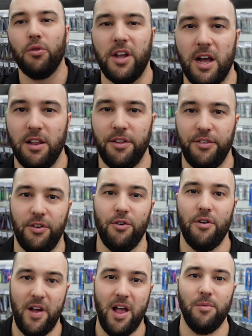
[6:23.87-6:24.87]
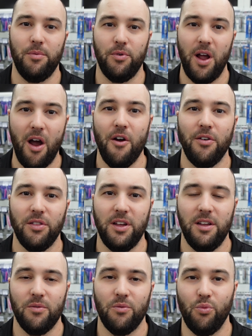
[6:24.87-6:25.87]
the colors that are available
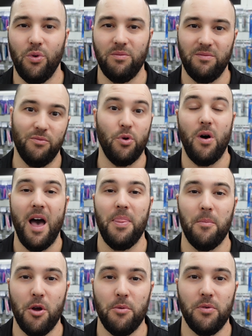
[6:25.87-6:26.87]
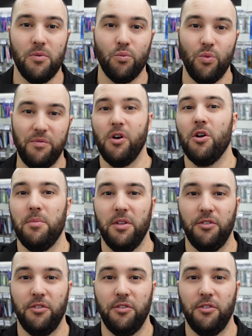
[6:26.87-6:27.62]
currently. At the moment we've got them in